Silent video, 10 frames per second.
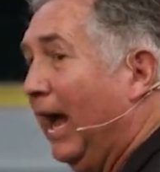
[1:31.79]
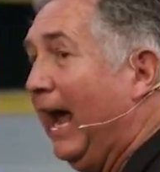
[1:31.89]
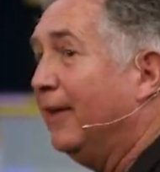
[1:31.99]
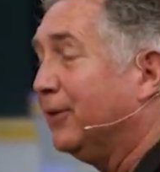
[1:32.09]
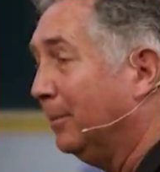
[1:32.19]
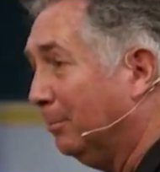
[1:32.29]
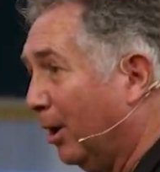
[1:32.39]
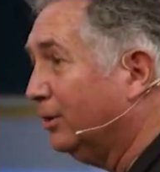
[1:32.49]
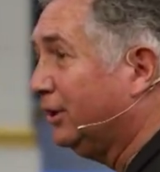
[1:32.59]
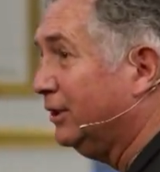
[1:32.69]
at the
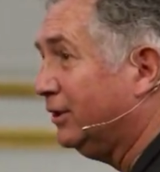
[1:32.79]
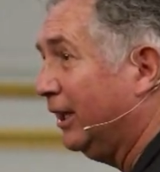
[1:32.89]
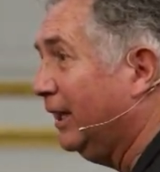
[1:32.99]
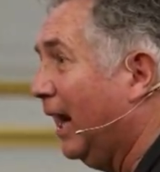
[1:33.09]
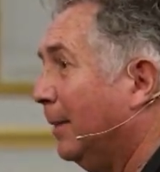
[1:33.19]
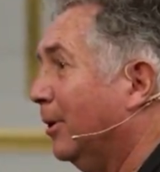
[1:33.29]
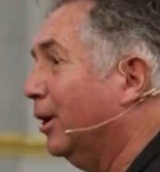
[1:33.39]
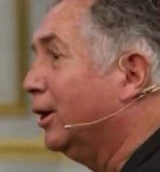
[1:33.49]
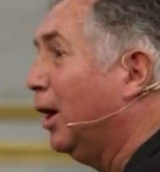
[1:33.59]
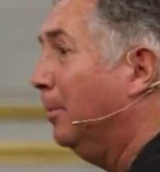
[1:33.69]
mercy seat, and I'm going
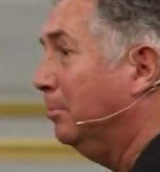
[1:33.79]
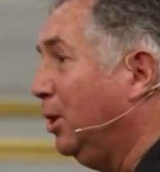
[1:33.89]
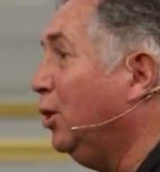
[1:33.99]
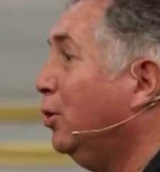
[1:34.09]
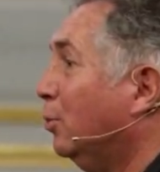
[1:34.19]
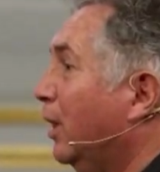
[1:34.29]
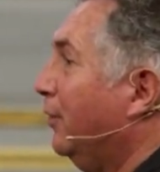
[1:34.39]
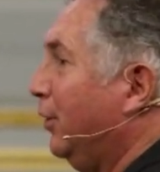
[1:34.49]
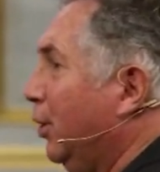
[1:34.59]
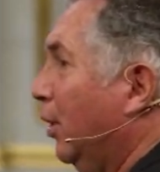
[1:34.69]
to commune
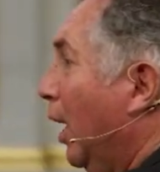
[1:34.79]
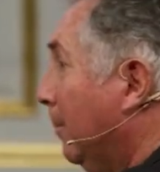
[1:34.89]
with you